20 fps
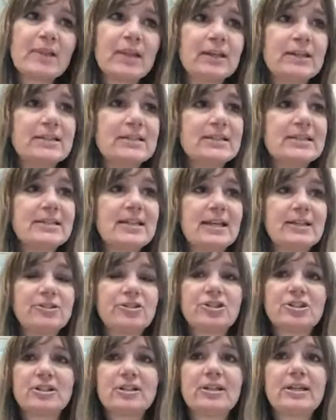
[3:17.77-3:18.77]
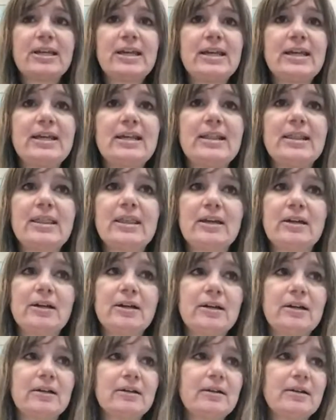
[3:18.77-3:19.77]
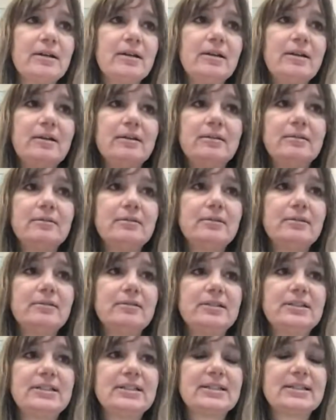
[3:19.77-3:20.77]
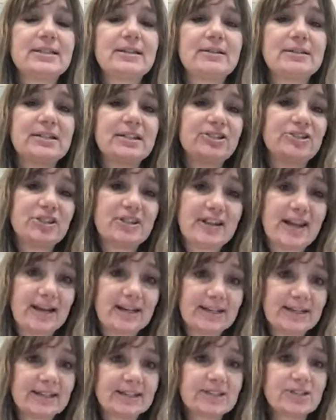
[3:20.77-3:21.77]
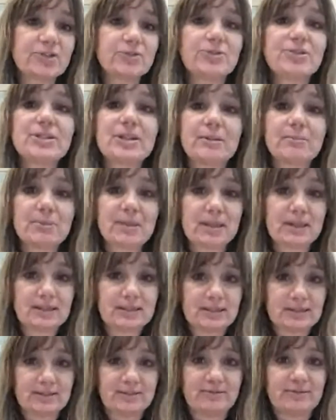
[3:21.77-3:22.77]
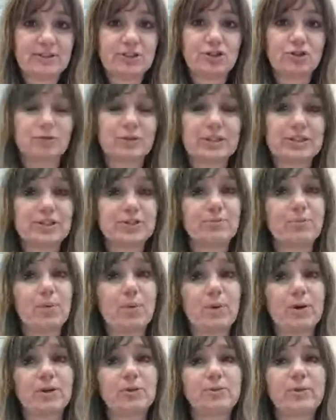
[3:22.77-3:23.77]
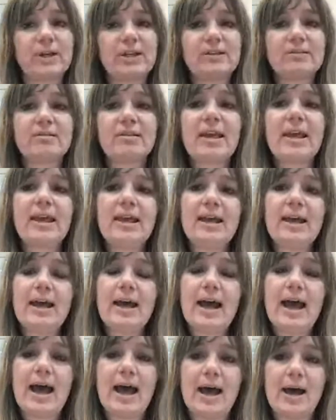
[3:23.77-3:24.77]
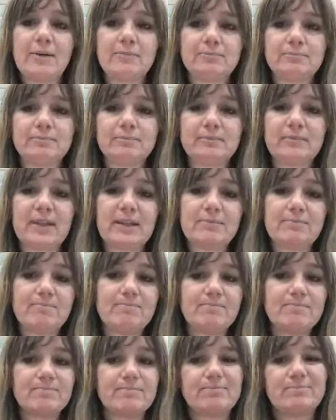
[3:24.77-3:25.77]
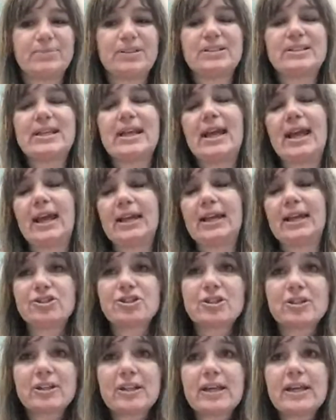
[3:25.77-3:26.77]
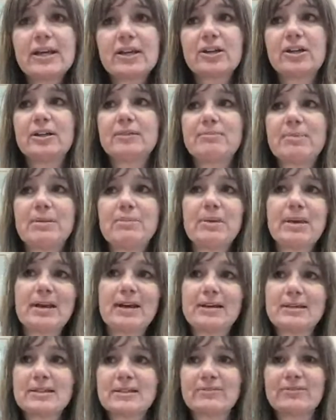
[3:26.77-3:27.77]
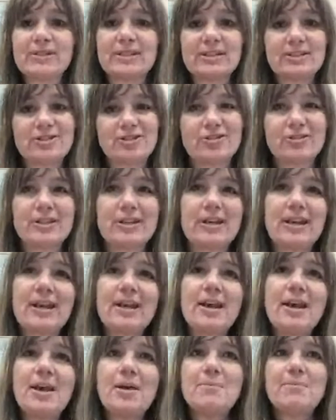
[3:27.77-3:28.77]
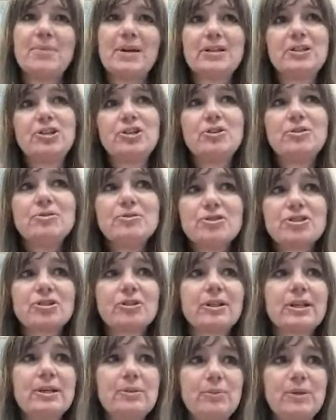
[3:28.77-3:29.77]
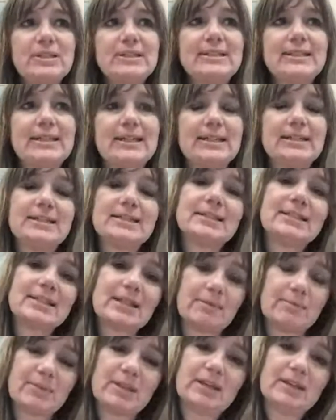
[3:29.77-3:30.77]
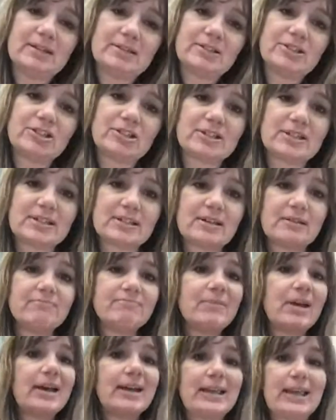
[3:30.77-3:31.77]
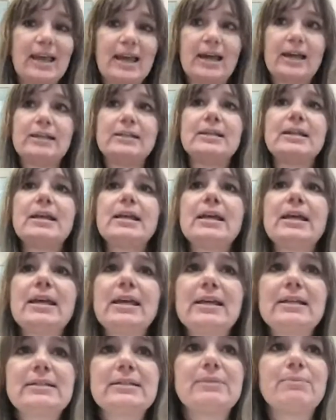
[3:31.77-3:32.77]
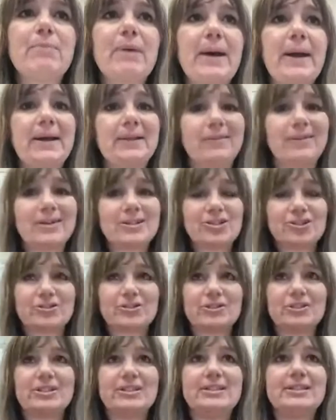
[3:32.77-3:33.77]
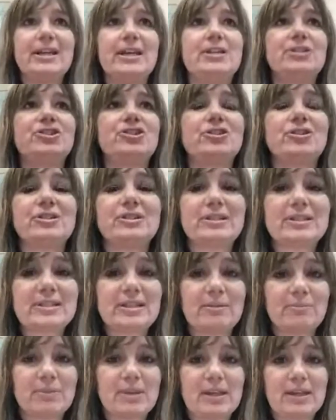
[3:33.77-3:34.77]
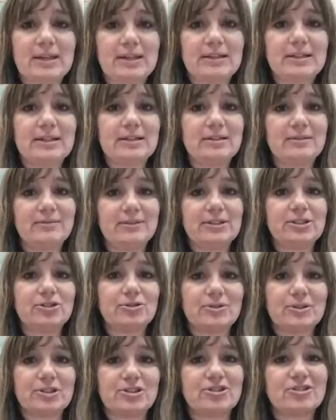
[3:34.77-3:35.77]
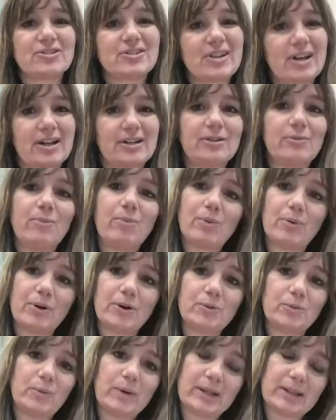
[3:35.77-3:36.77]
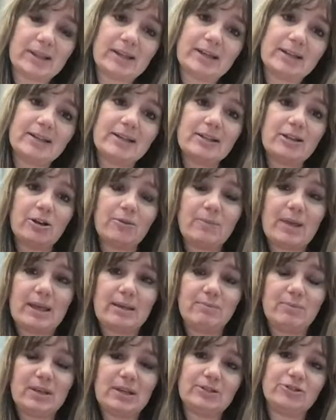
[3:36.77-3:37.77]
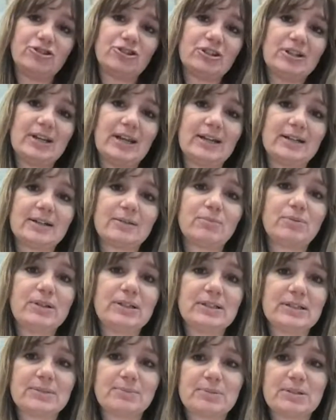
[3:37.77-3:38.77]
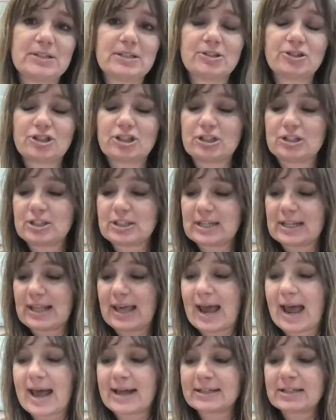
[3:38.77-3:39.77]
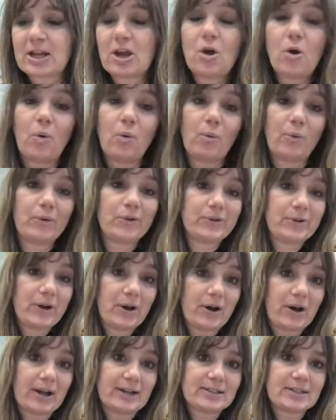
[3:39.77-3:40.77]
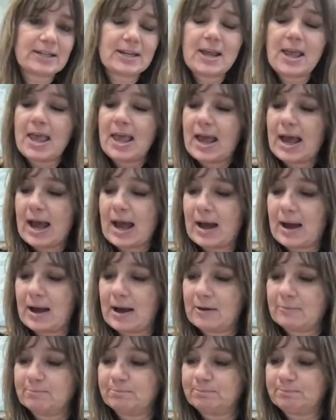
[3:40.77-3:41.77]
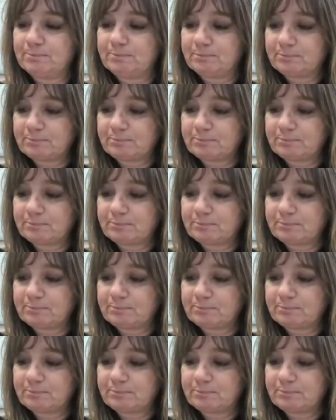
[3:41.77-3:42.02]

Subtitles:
Essentially, it's genetics or something an individual is born with. Um, Potentially, it could be because of an injury, but usually we see it as something as just, again, it's biological in nature and something an individual is just kind of born with it. And there may be a genetic predisposition to that or not. Um,